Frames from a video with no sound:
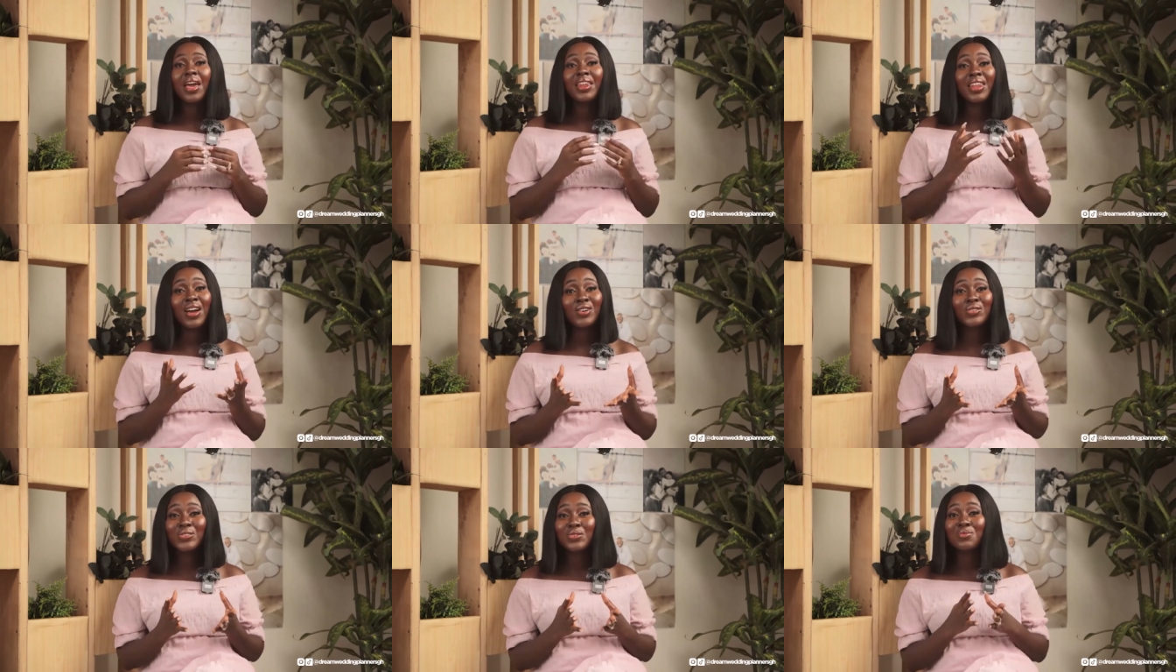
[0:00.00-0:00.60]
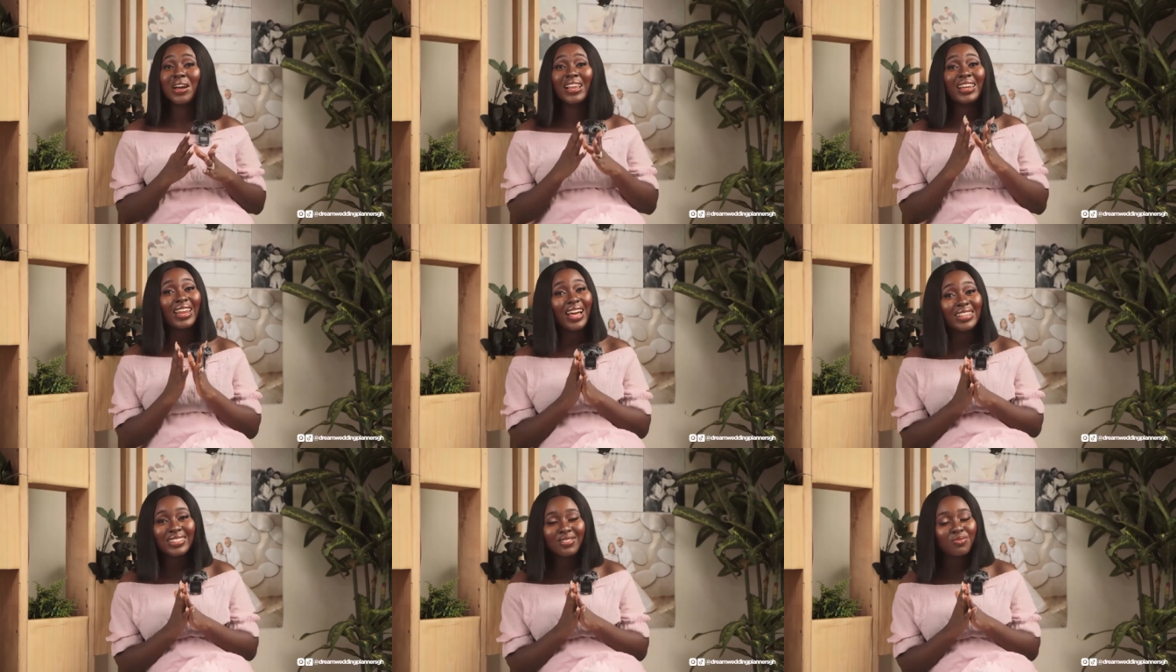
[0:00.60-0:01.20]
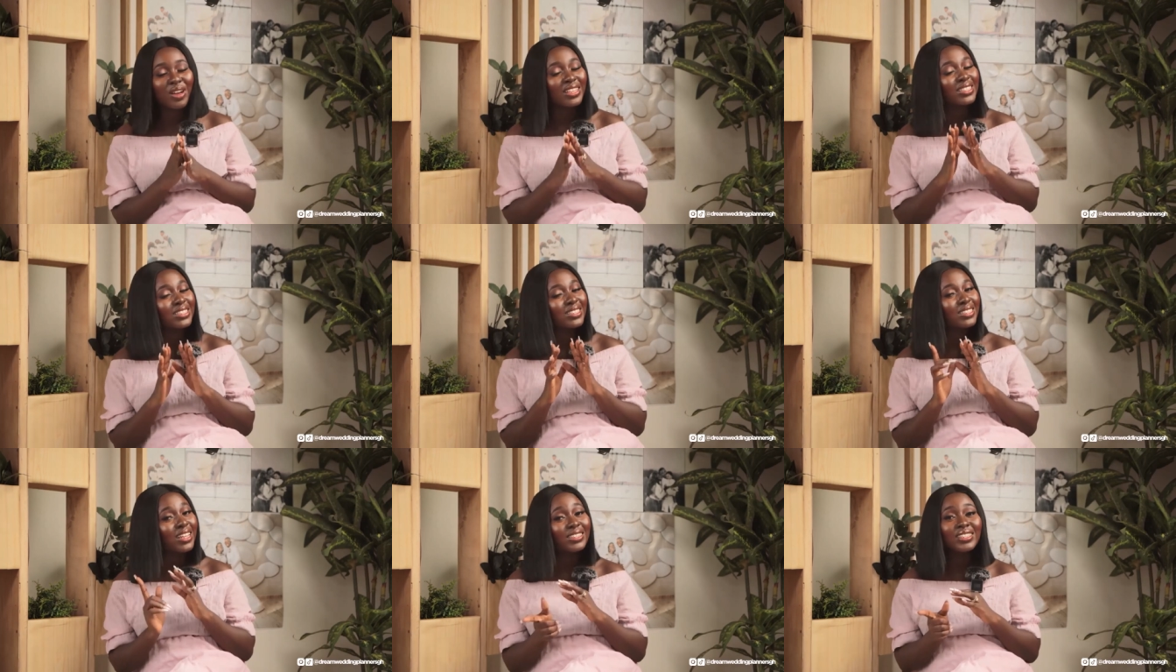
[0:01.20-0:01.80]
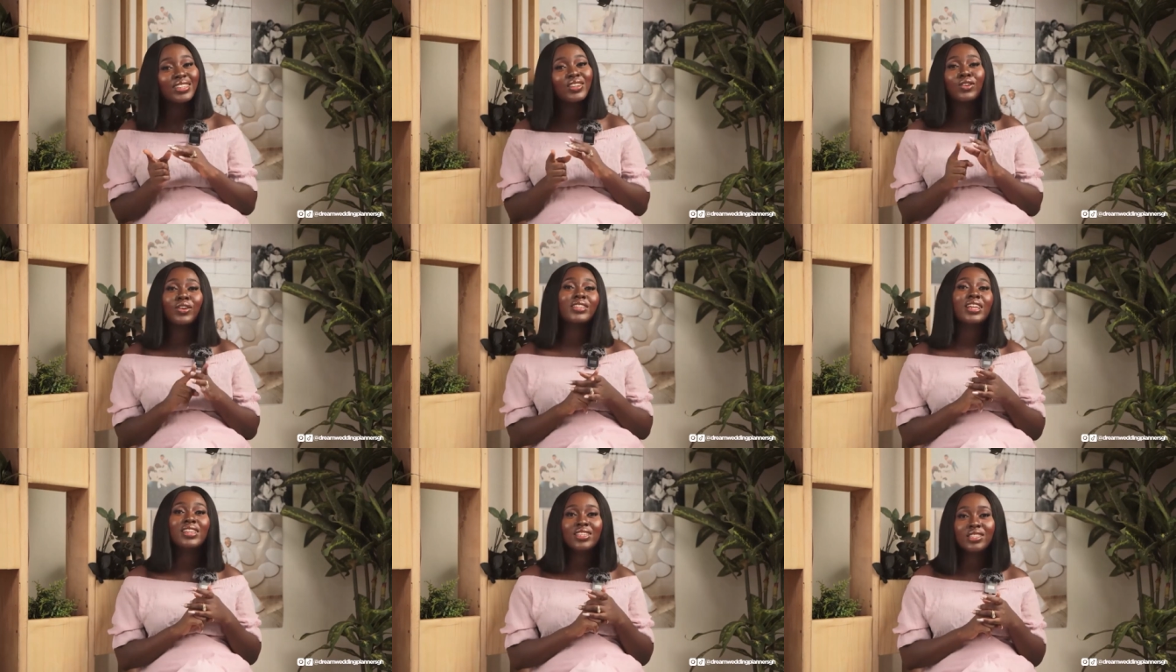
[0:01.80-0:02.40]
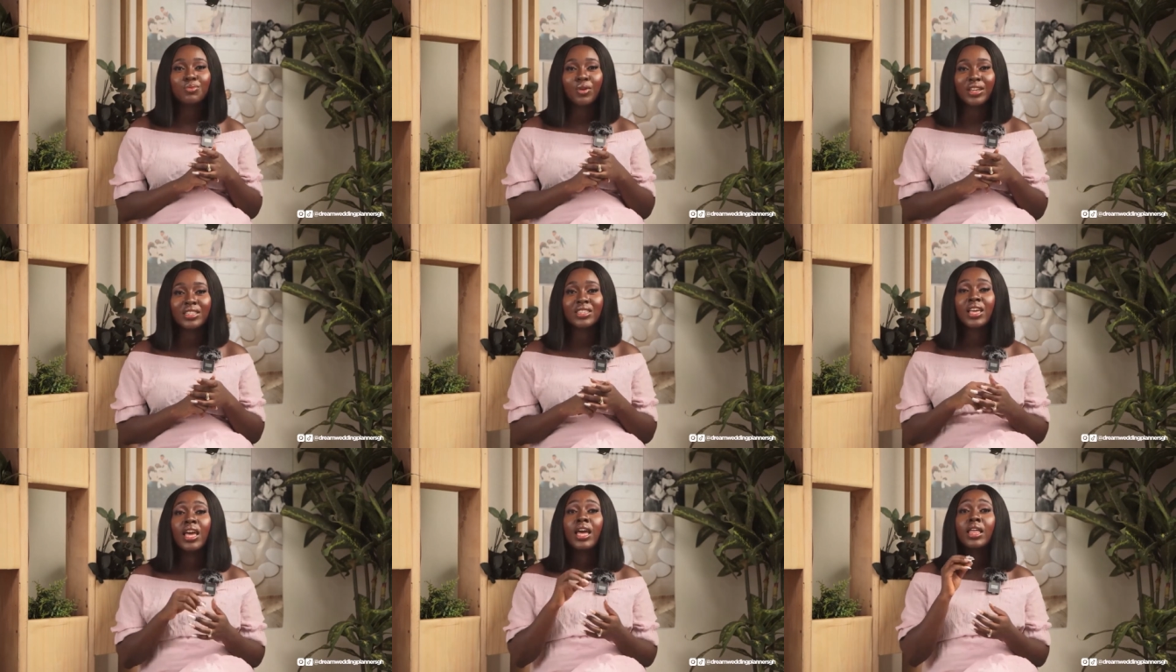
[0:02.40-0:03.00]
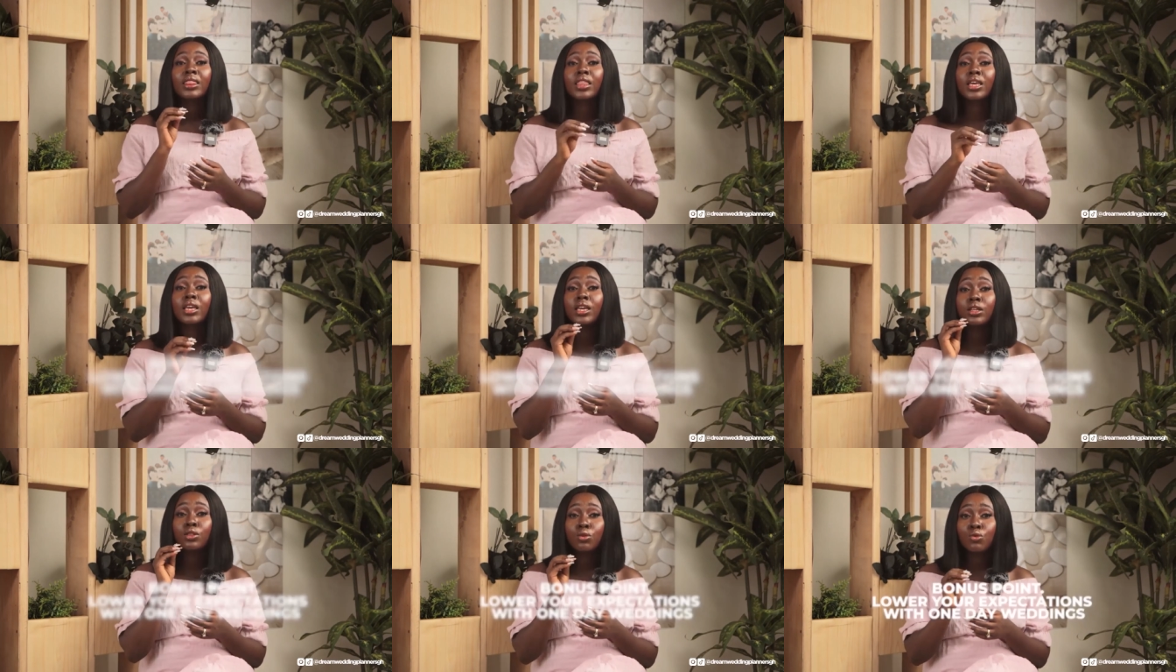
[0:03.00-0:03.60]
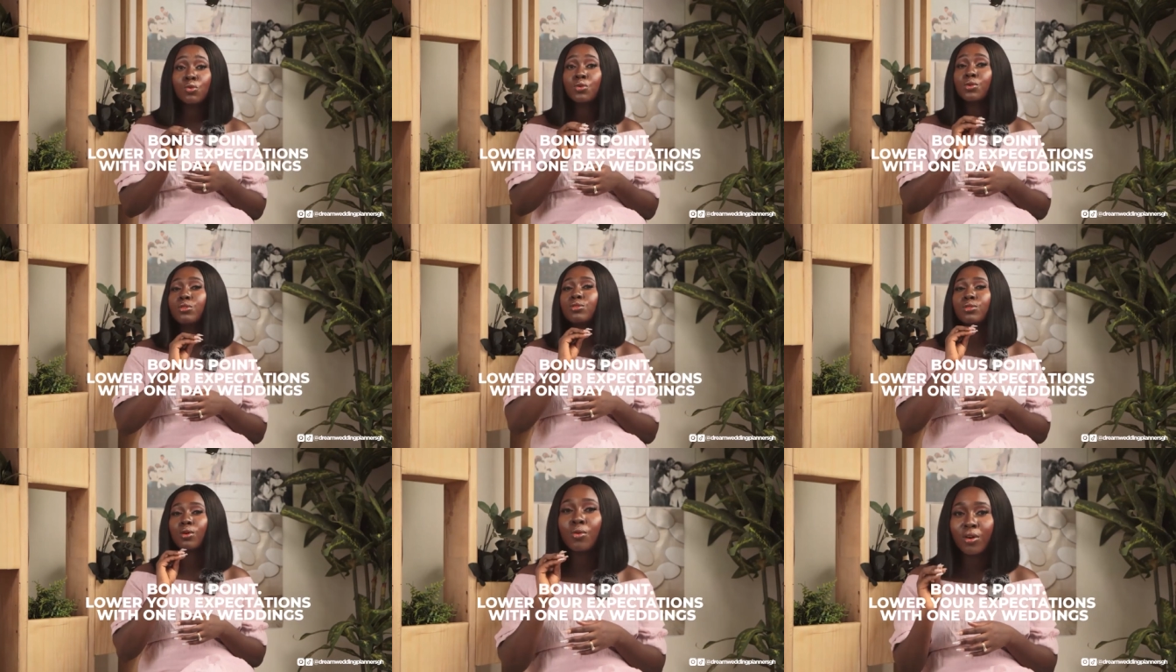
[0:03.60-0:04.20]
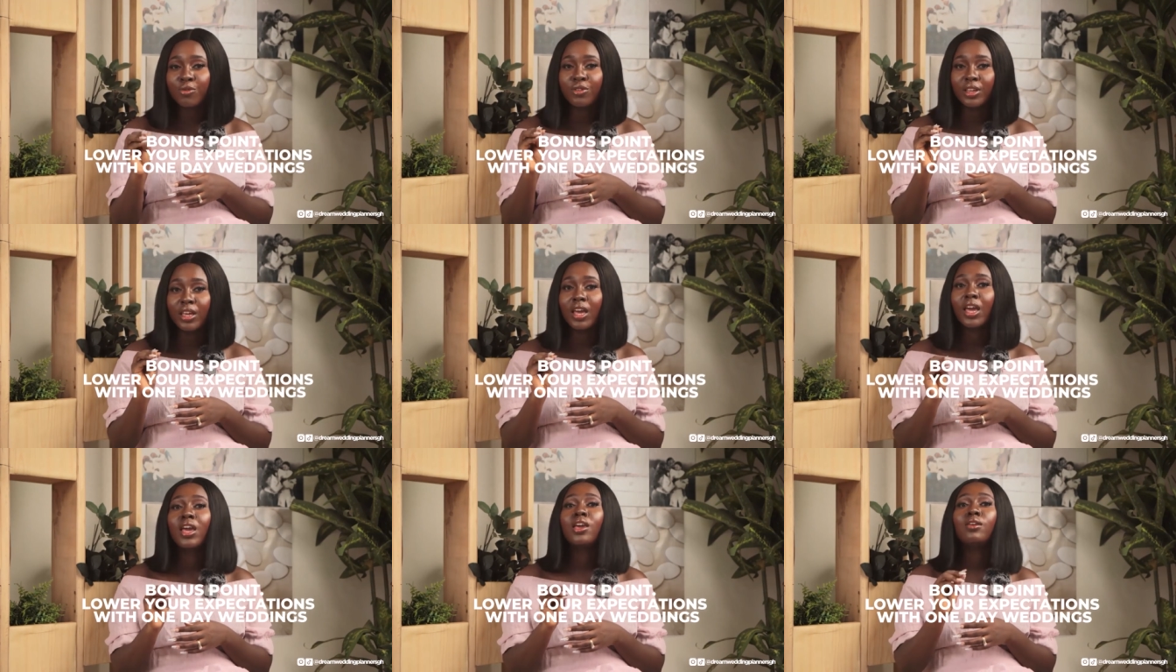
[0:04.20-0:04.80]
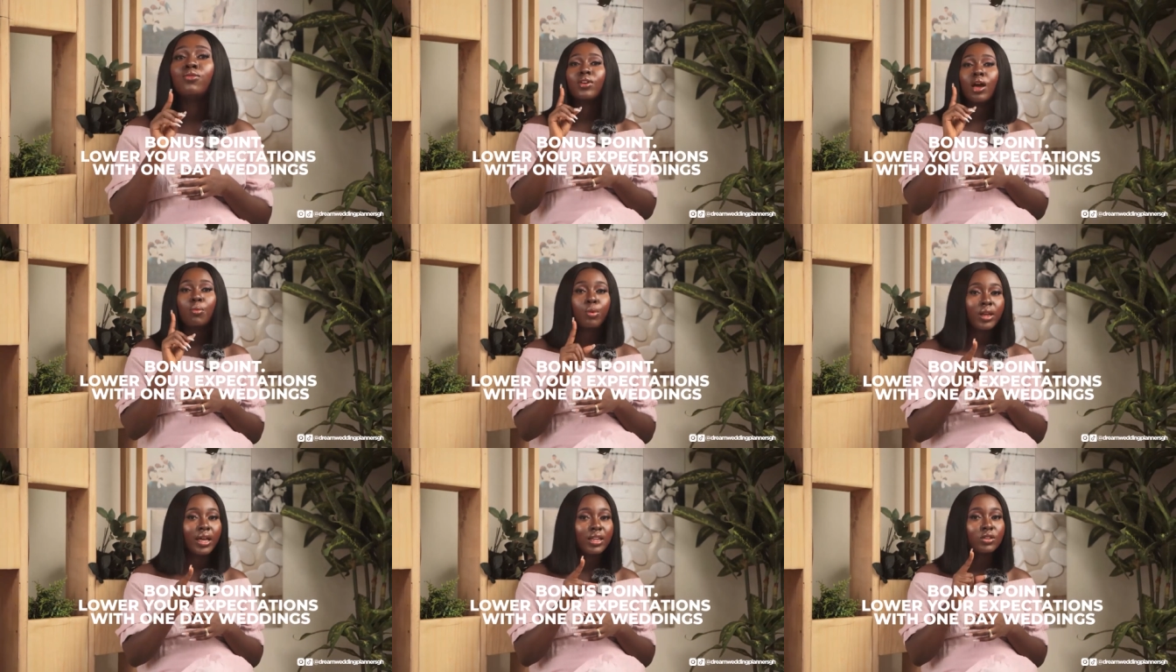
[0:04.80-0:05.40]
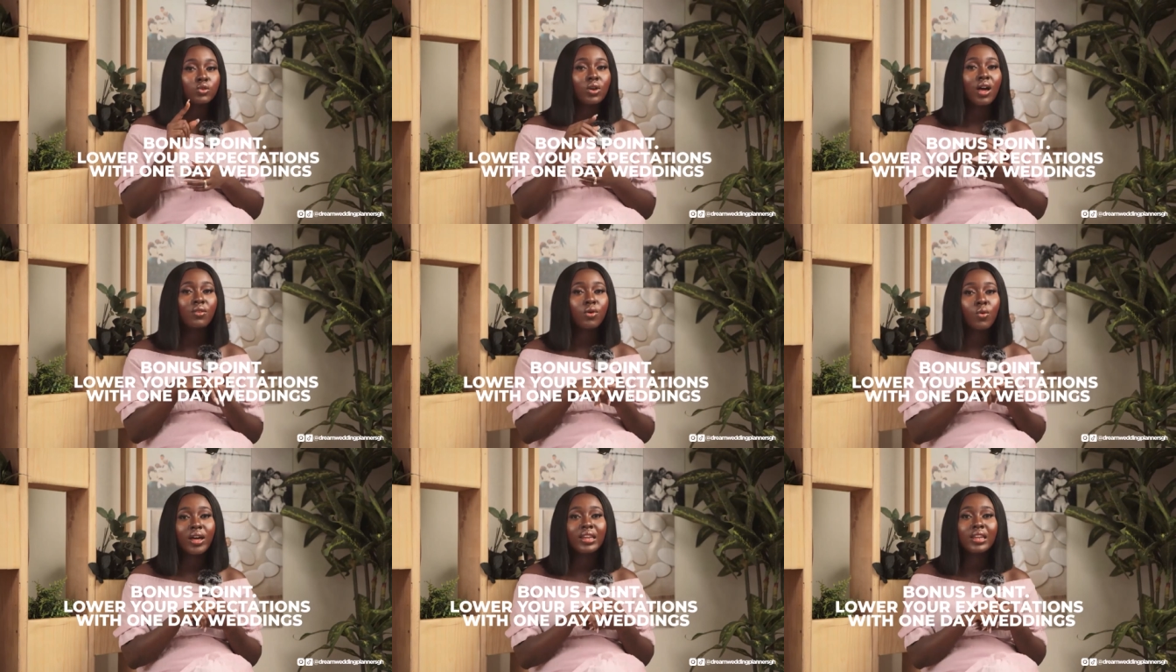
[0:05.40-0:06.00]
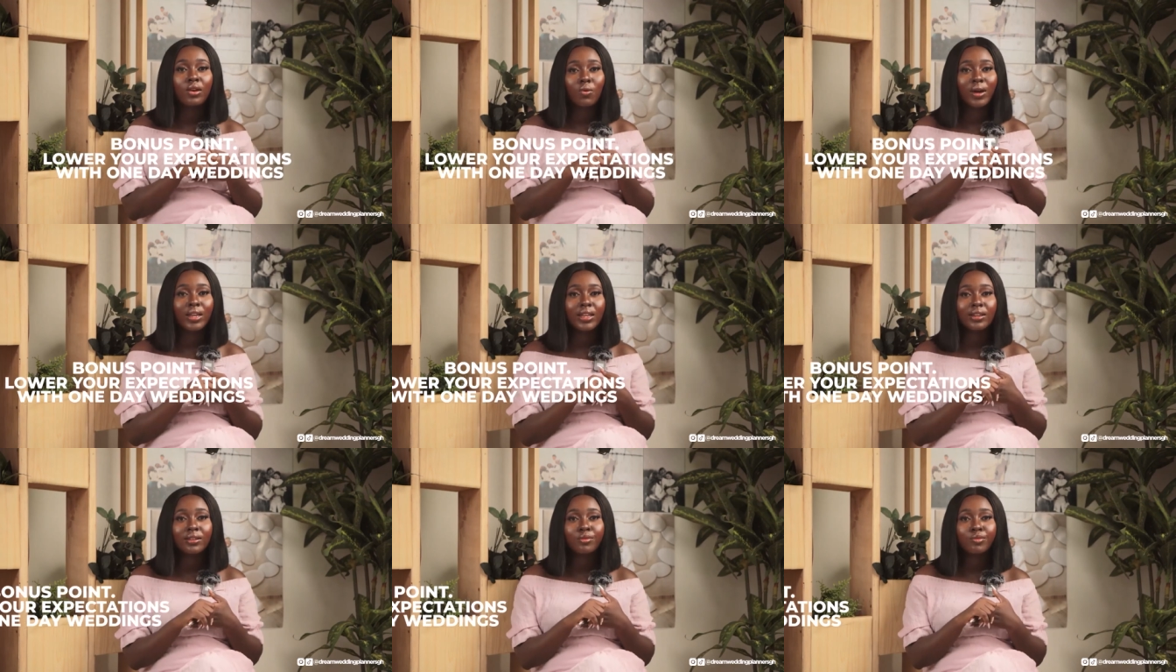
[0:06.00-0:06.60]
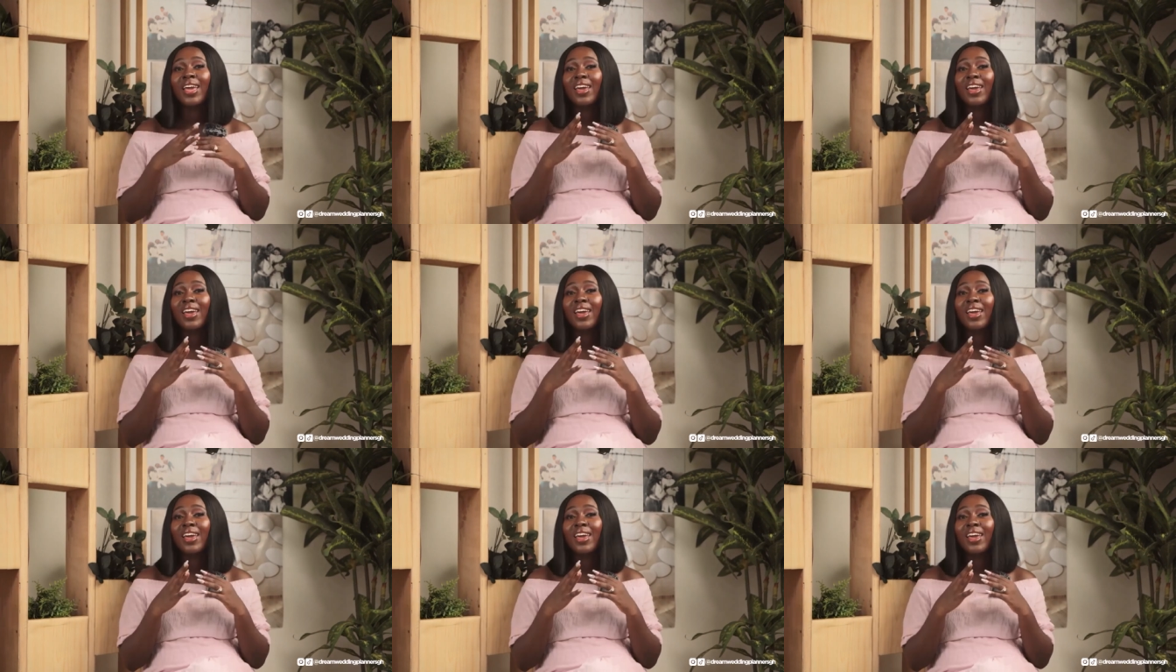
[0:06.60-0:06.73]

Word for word: And now to my last but certainly not the least point, Think it through thoroughly if you are planning to have a one day wedding.